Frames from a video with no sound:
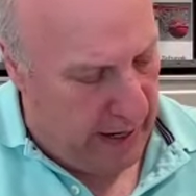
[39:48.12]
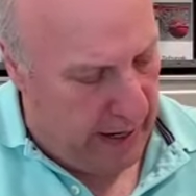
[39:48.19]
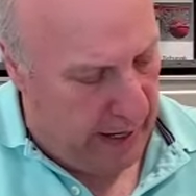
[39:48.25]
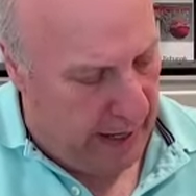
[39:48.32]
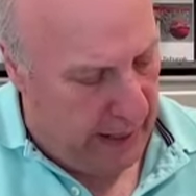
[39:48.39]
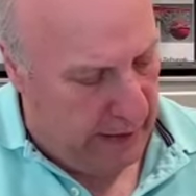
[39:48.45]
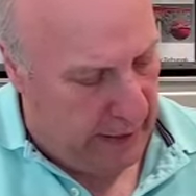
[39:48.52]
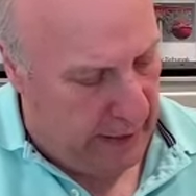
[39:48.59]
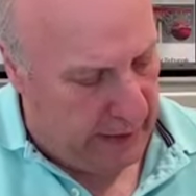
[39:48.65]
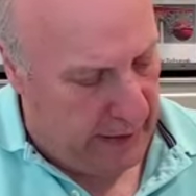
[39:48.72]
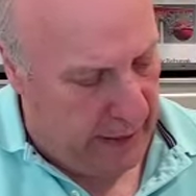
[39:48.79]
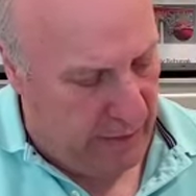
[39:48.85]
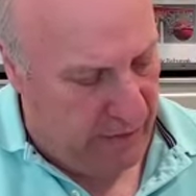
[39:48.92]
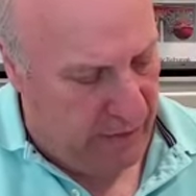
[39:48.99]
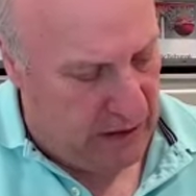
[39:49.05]
I like
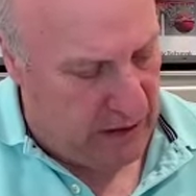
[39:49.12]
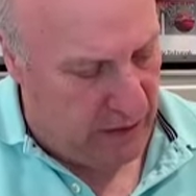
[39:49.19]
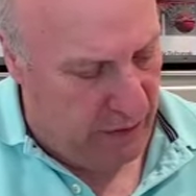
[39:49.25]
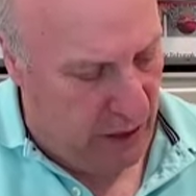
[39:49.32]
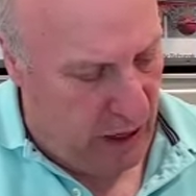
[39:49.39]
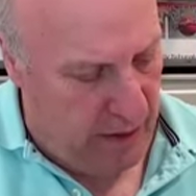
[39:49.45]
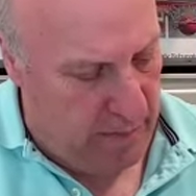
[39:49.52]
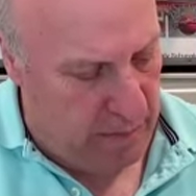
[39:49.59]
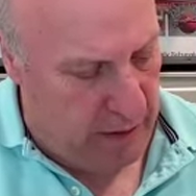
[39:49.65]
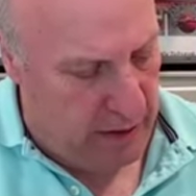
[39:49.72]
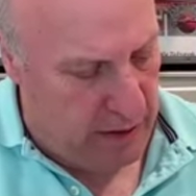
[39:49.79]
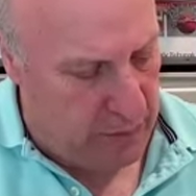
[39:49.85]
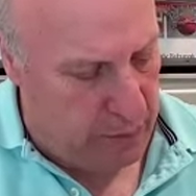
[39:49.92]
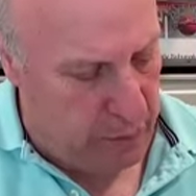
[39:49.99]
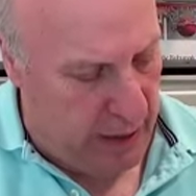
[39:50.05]
the offensive lineman.
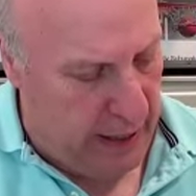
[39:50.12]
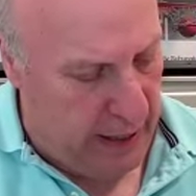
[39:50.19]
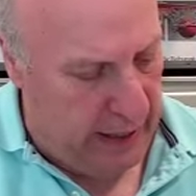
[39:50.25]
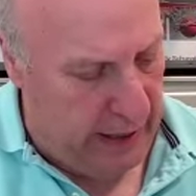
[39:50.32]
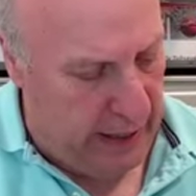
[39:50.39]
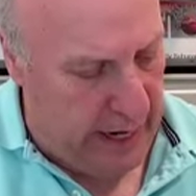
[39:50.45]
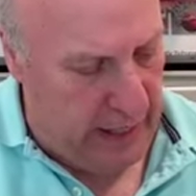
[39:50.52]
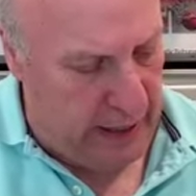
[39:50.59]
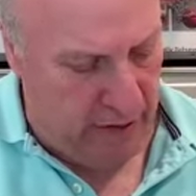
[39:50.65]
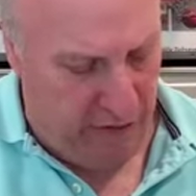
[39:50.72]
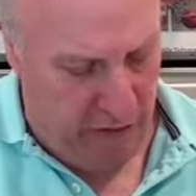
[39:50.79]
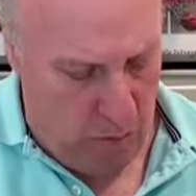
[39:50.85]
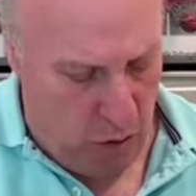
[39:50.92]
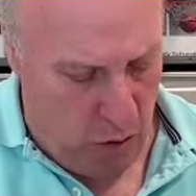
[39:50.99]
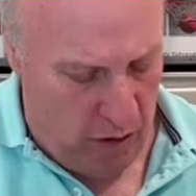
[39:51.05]
This Brady Latham
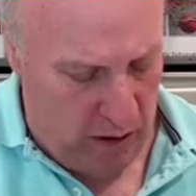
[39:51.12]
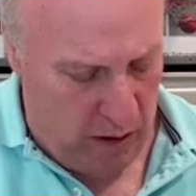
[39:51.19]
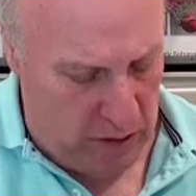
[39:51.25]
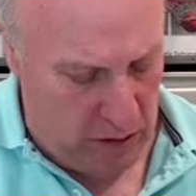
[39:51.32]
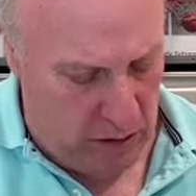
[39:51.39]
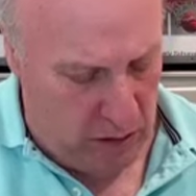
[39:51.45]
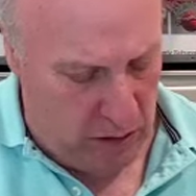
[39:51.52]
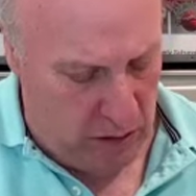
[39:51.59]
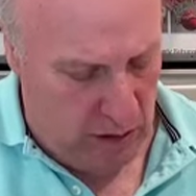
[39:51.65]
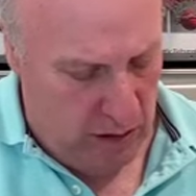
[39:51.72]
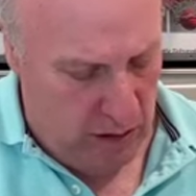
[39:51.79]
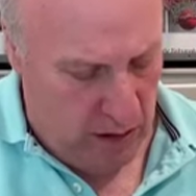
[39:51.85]
from Arkansas.